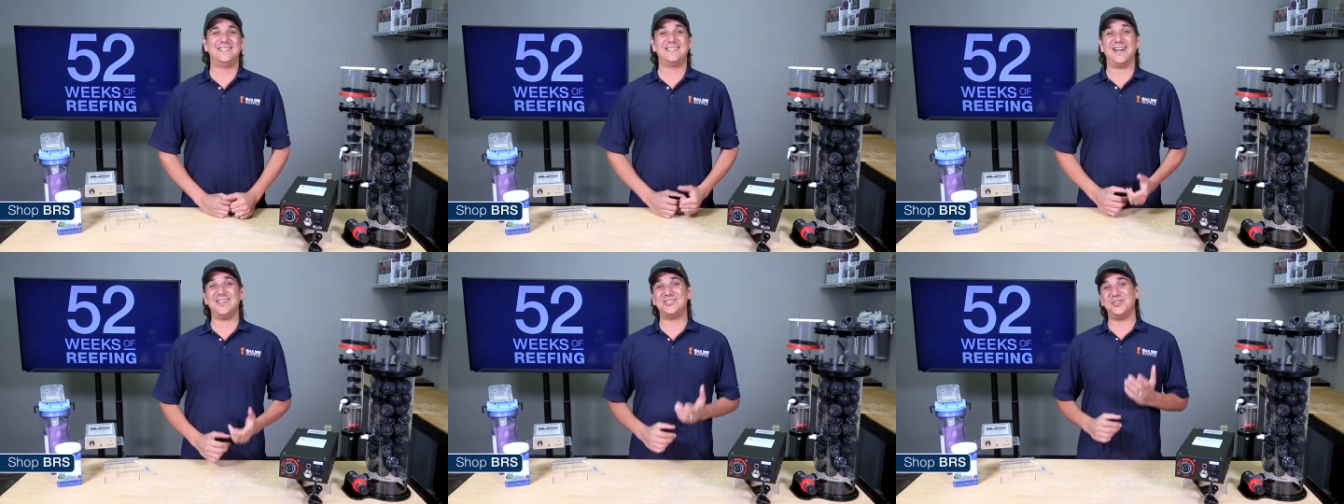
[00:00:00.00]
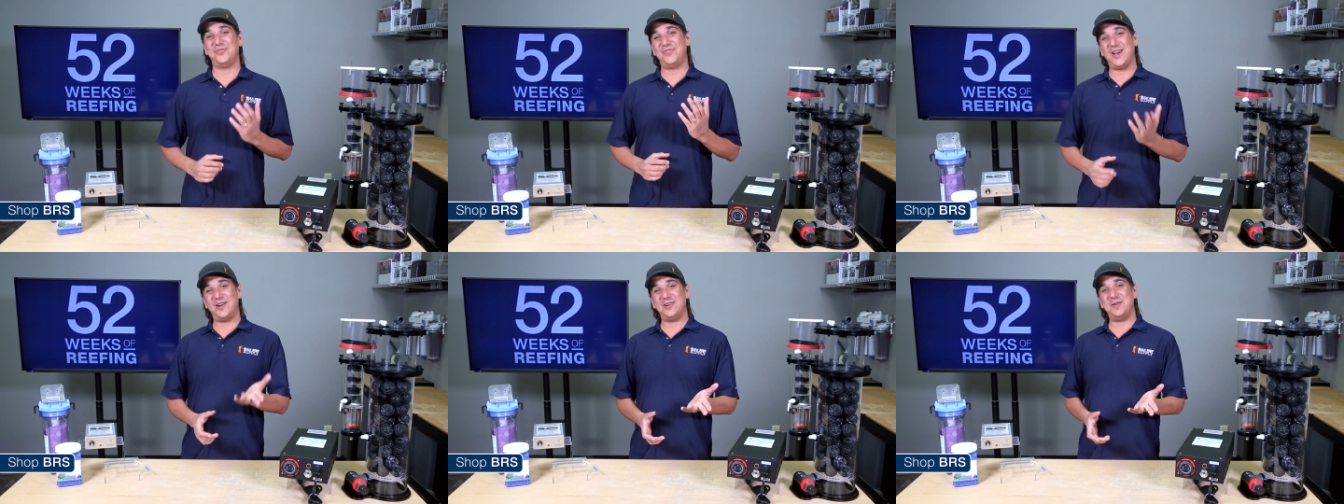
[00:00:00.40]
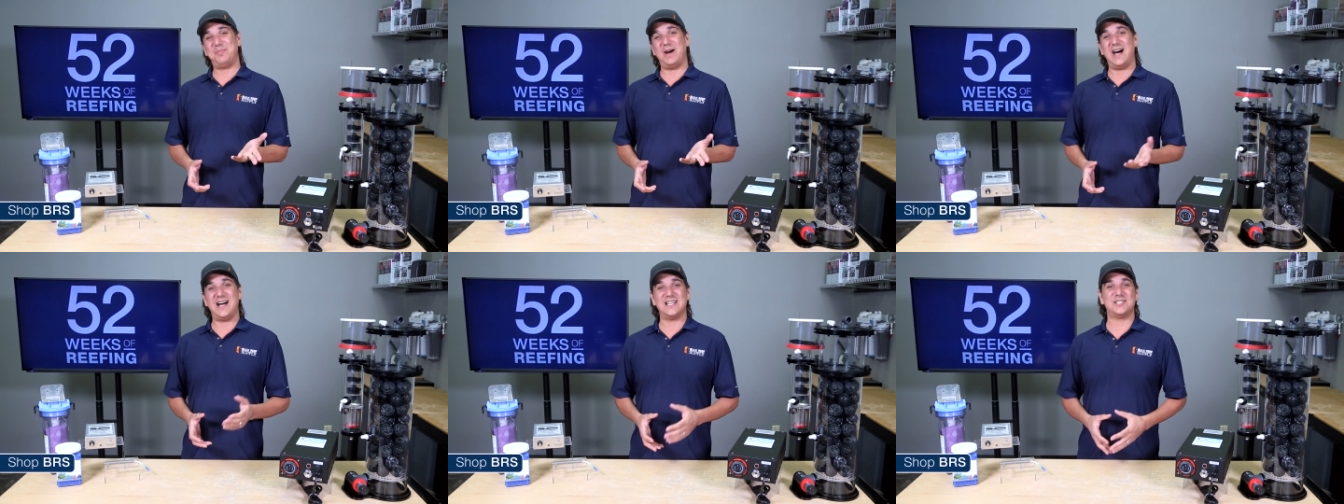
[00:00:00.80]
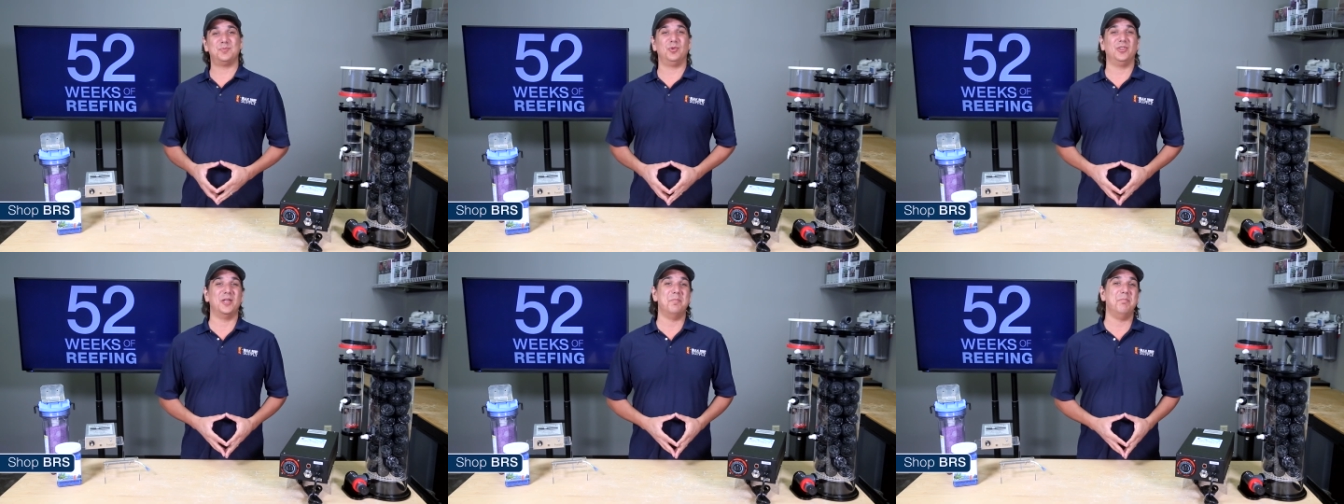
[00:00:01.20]
It's also very
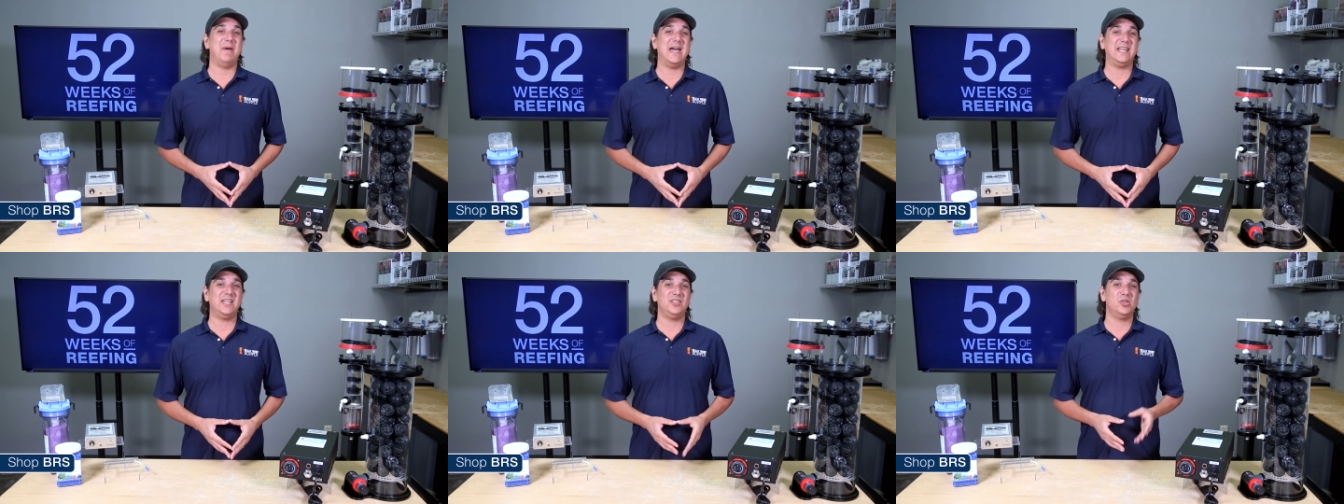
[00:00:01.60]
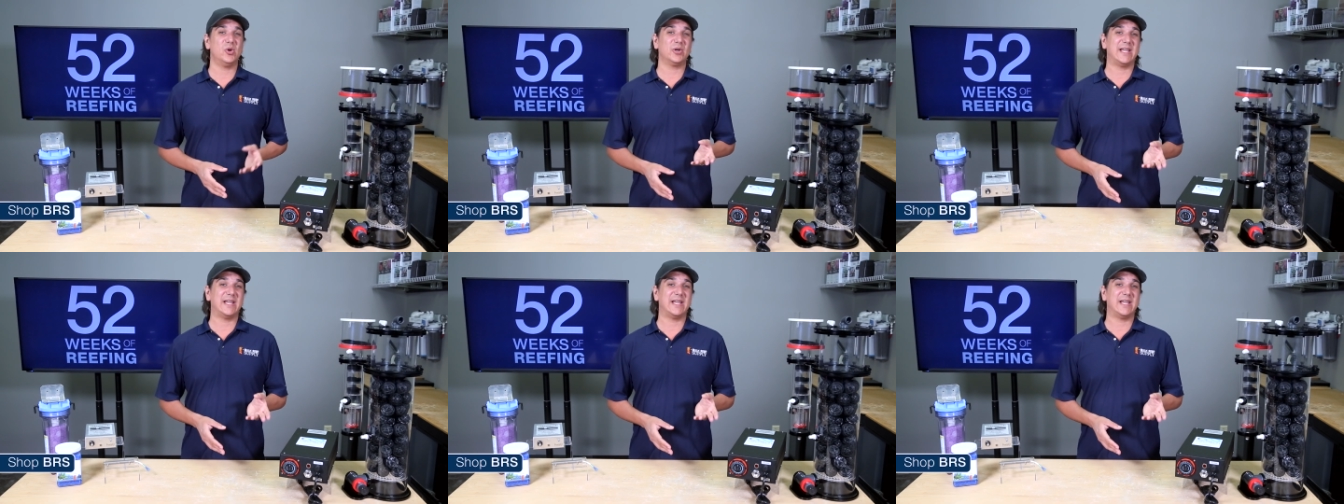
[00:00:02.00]
possible that many of the